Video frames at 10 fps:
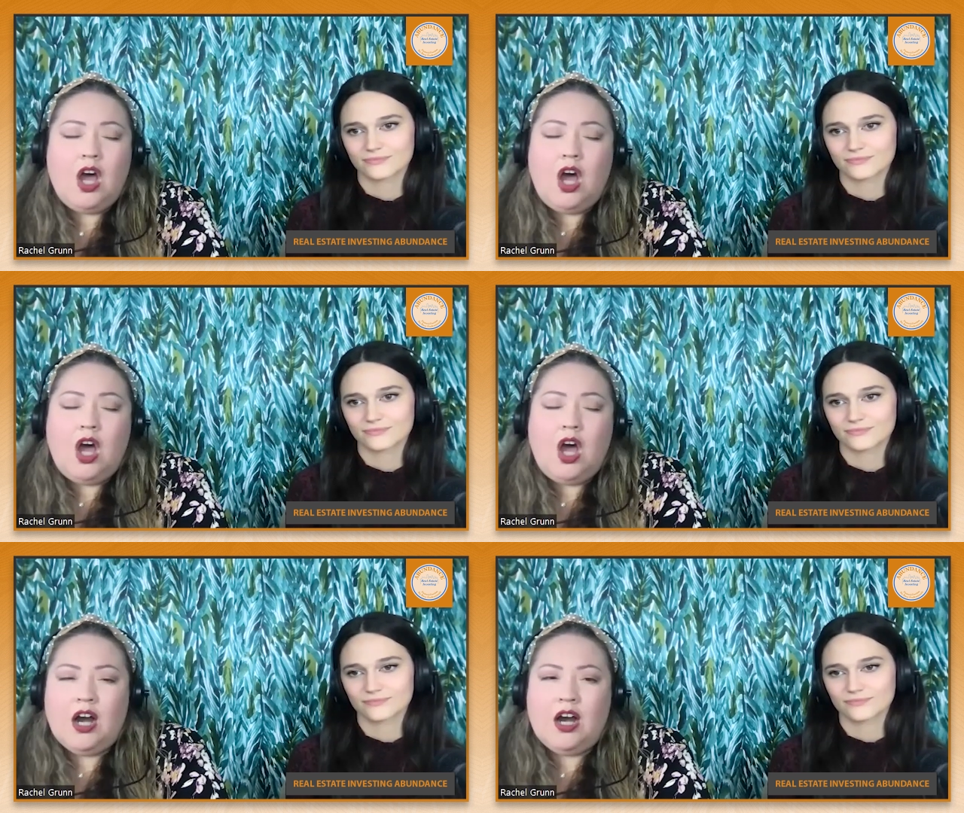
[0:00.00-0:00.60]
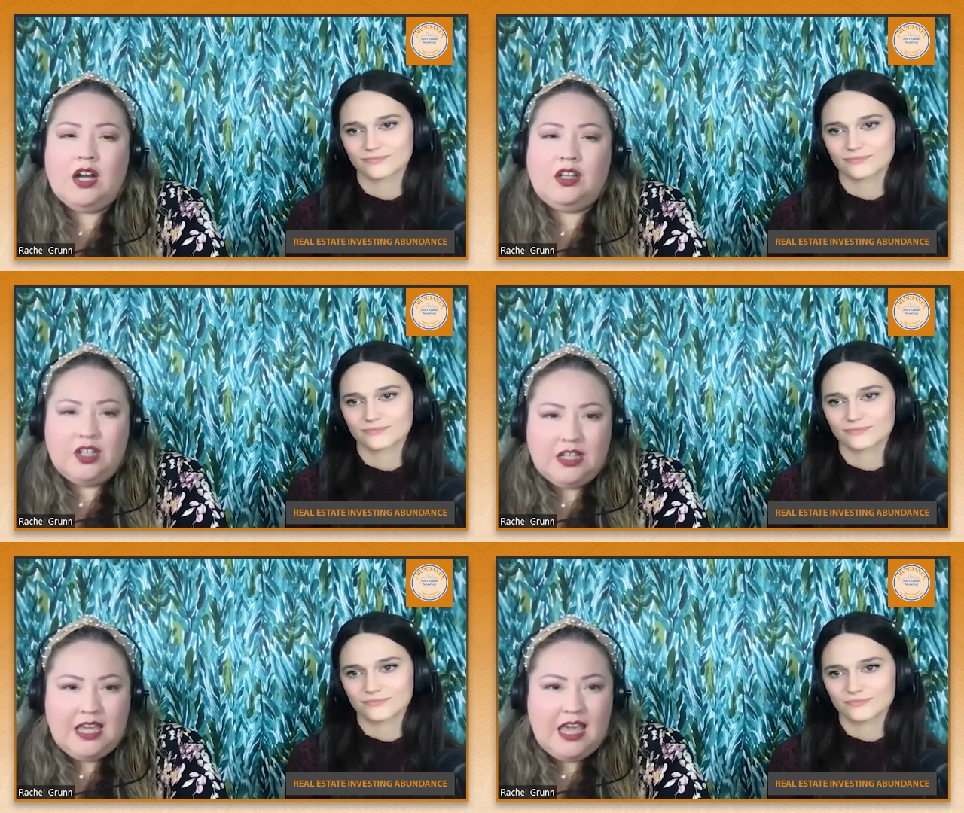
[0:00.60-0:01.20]
Speaker 1: are
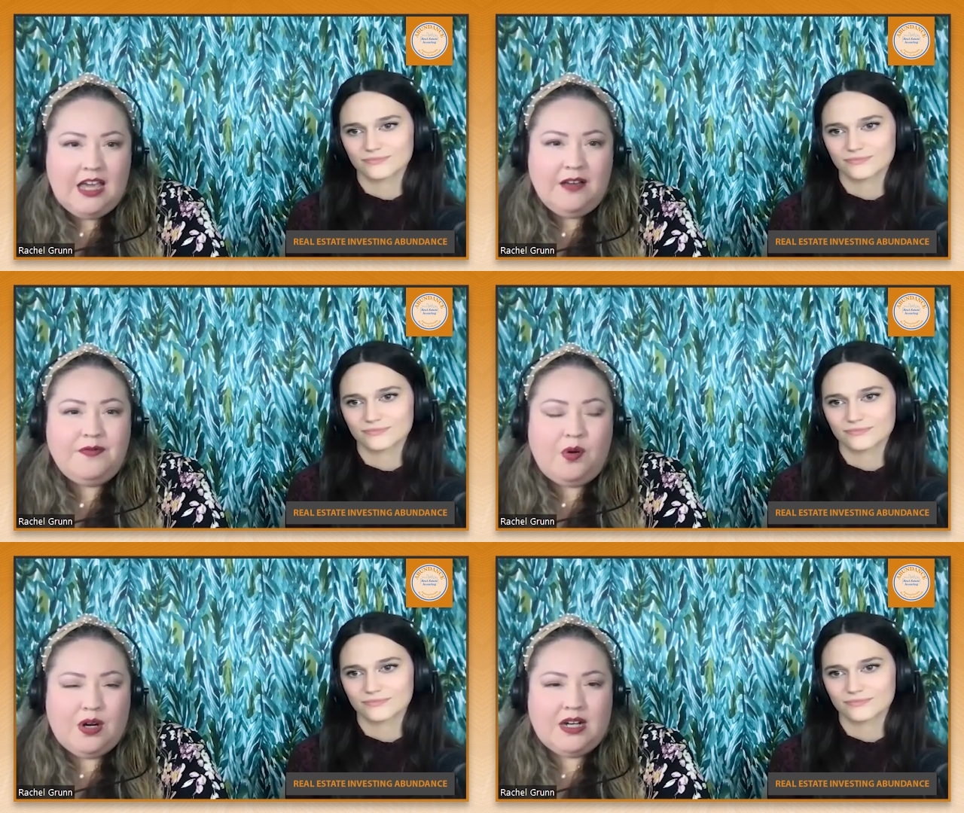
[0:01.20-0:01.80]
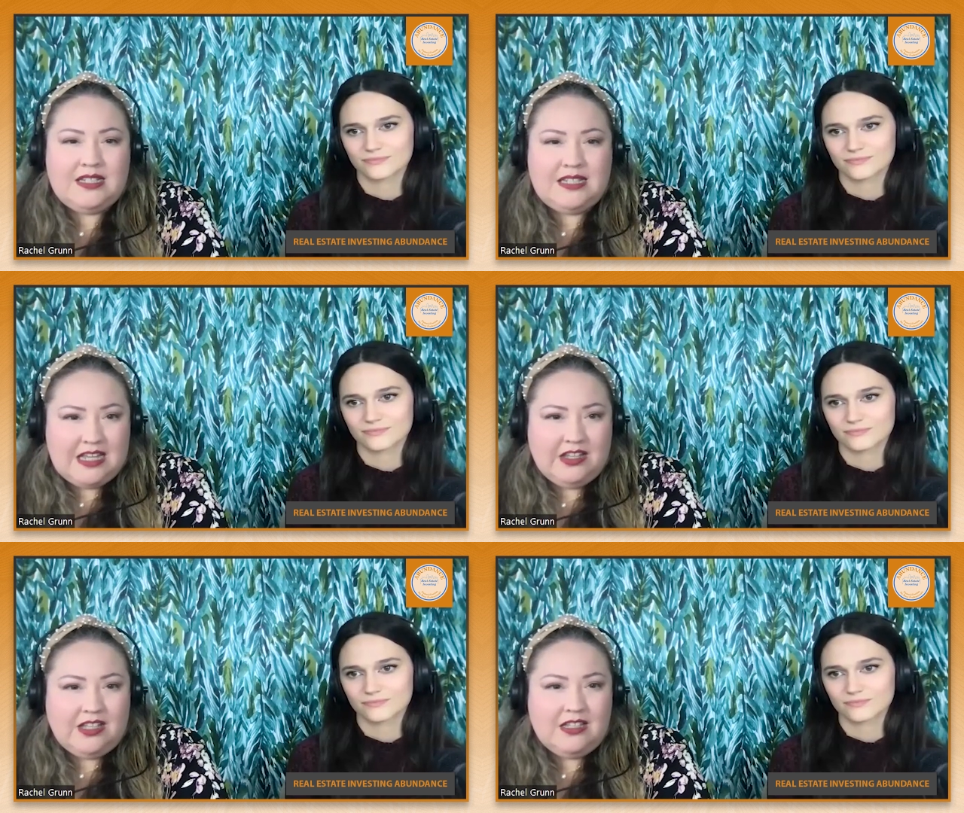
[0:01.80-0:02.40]
looking for
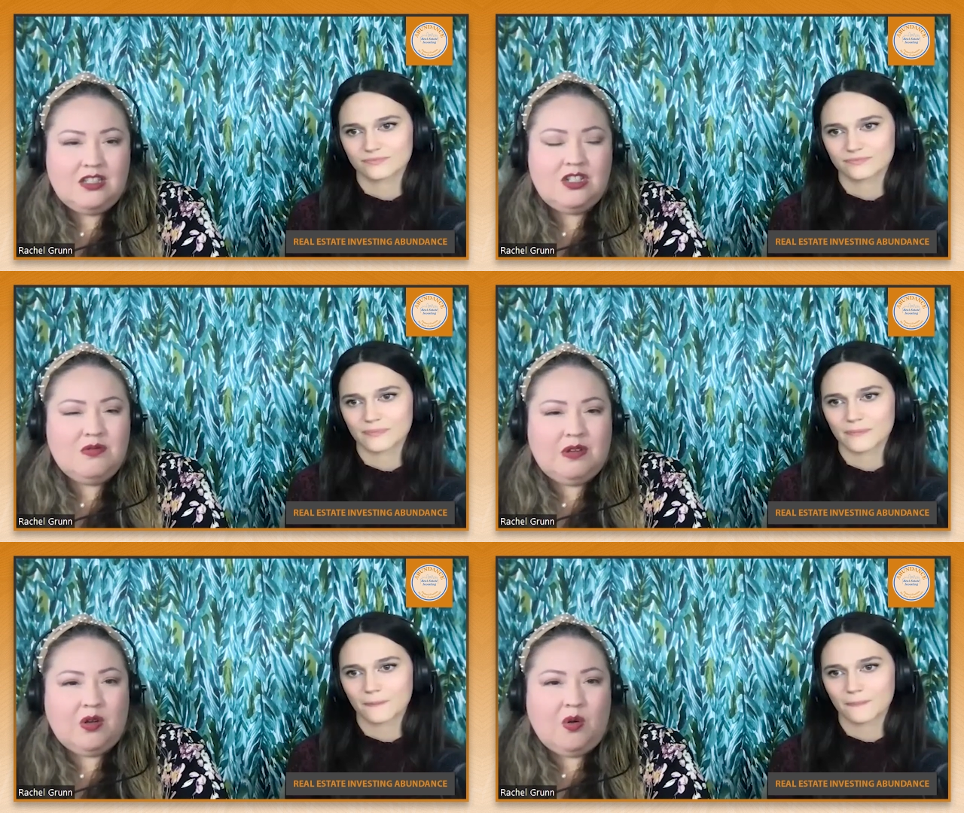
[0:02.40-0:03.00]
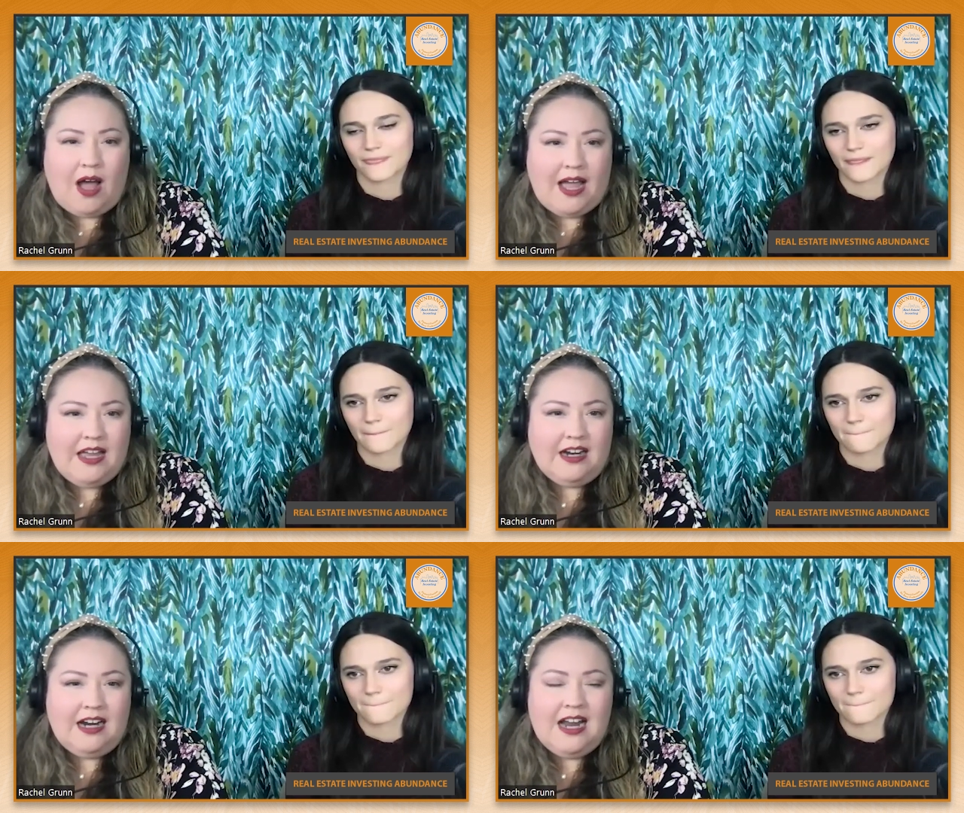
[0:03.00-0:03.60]
deals to acquire